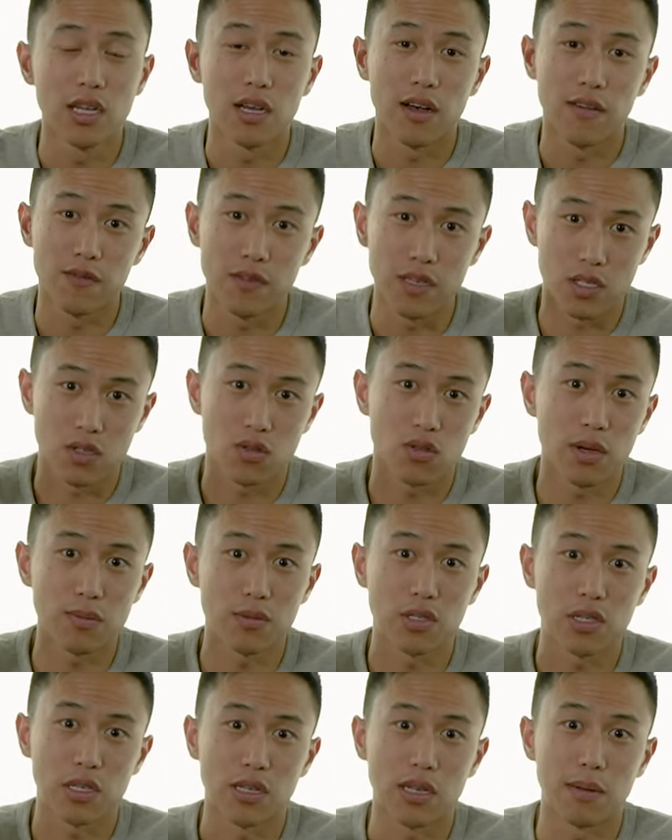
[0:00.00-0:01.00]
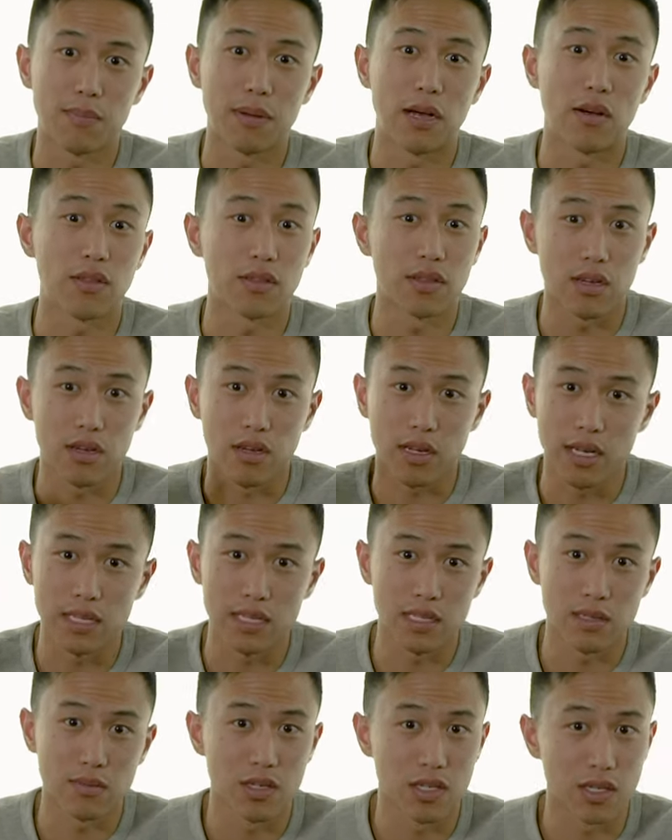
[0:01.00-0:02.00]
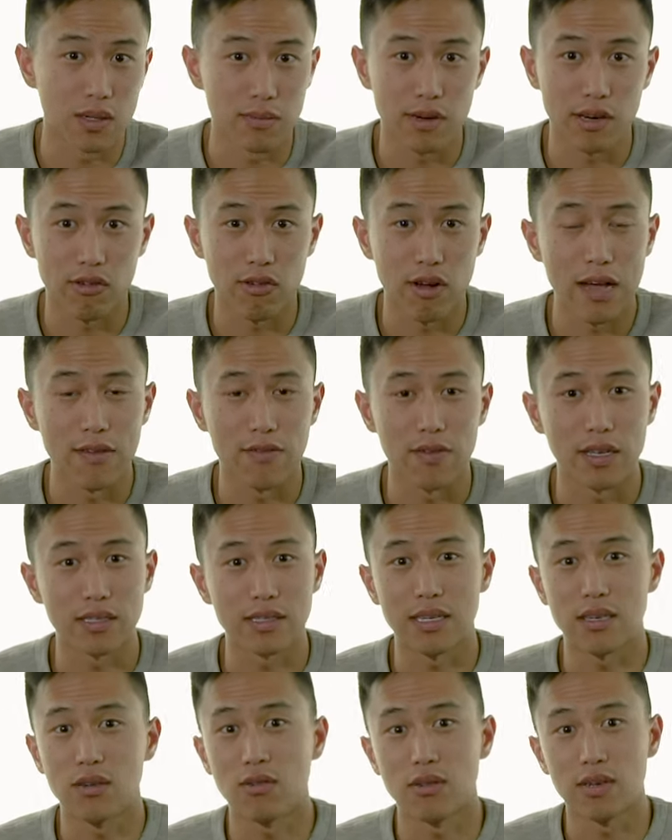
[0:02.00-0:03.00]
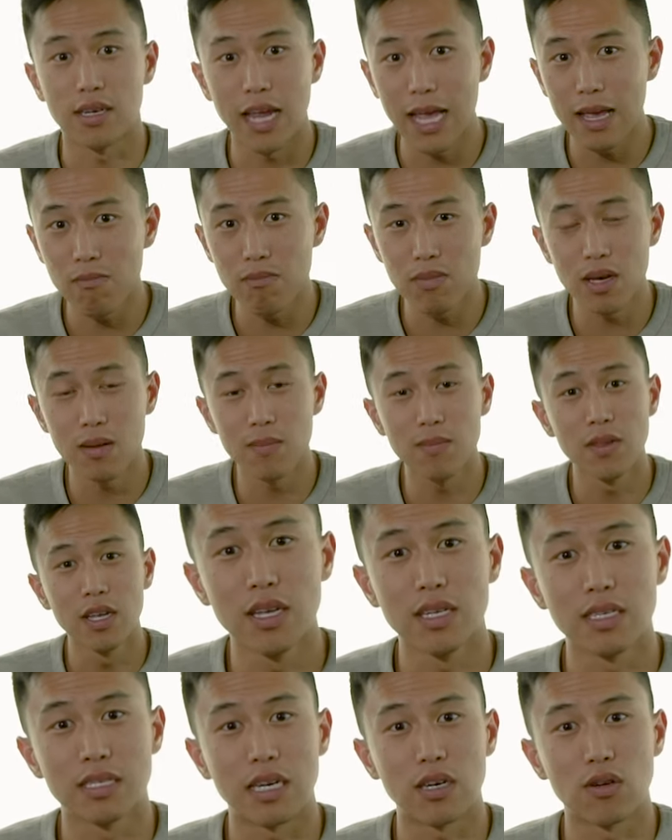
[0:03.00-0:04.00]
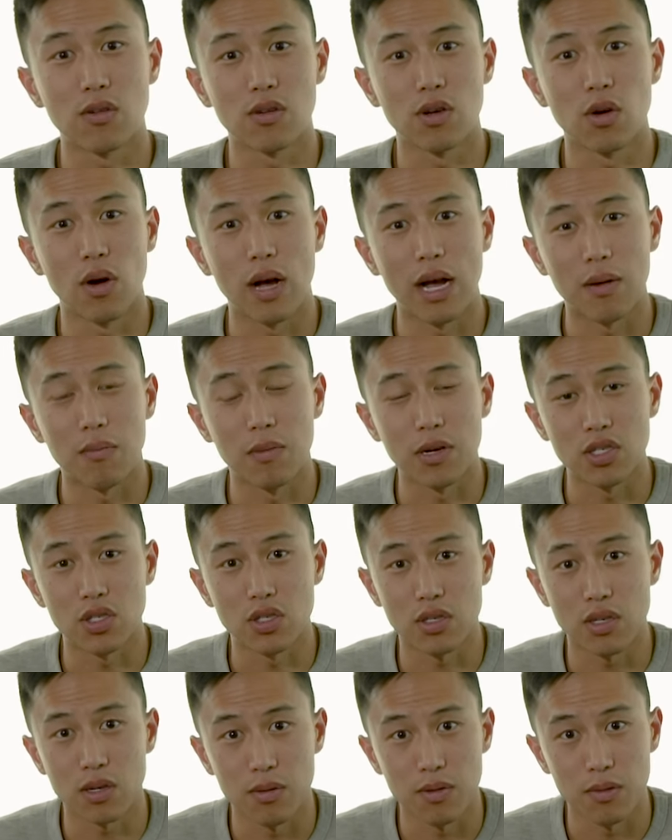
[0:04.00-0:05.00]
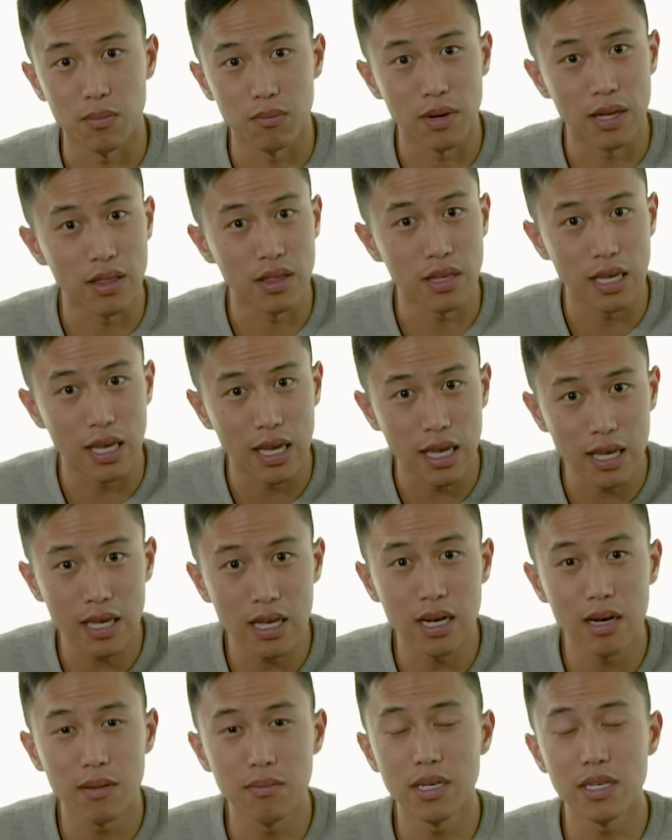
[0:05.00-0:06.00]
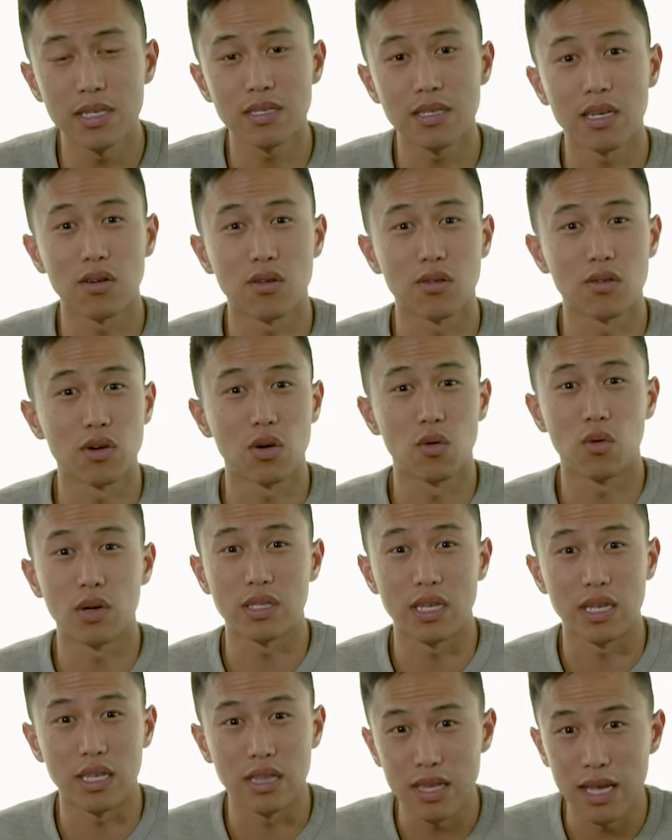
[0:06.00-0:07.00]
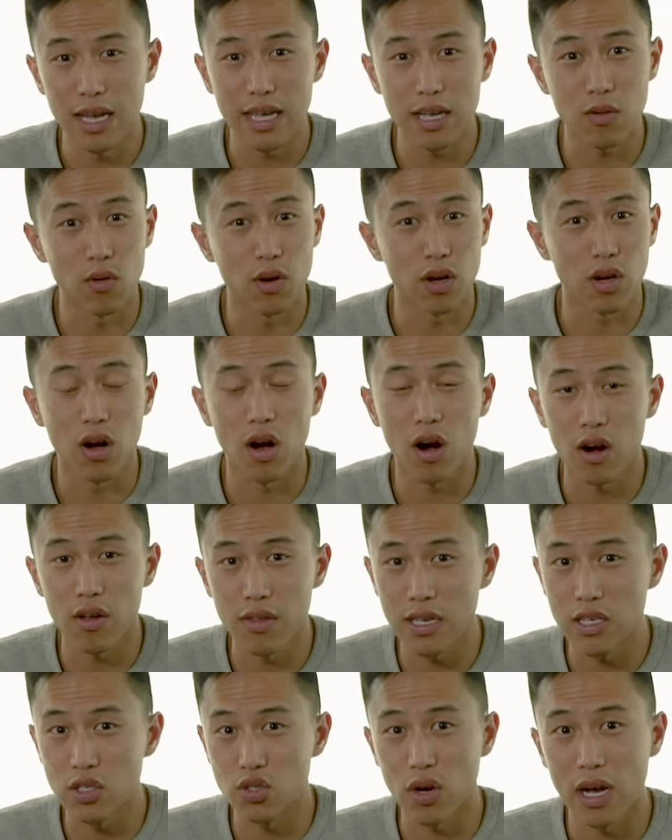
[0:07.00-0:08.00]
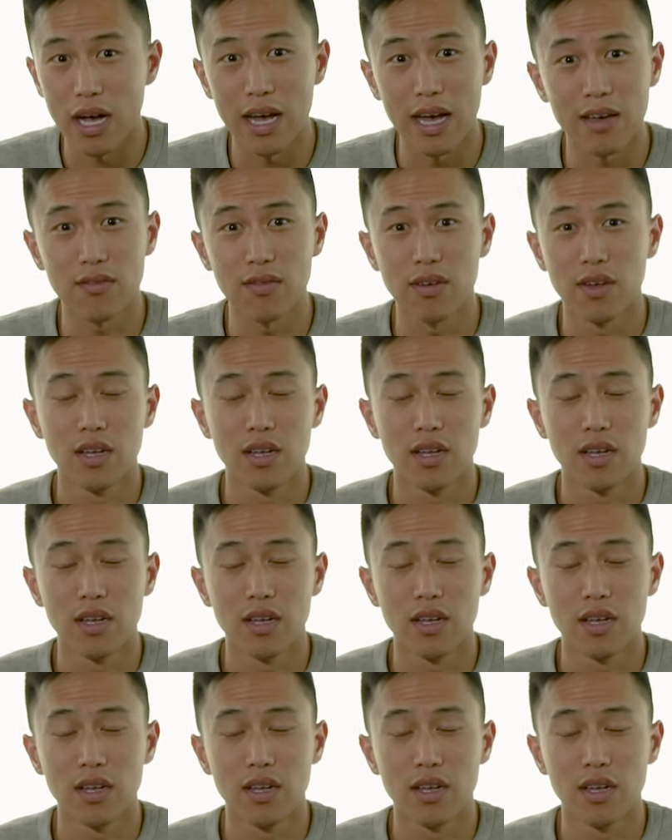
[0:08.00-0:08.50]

of description about their customer demographic. They don't name them. They don't know how much their monthly income is. They don't know what they like, what car they drive,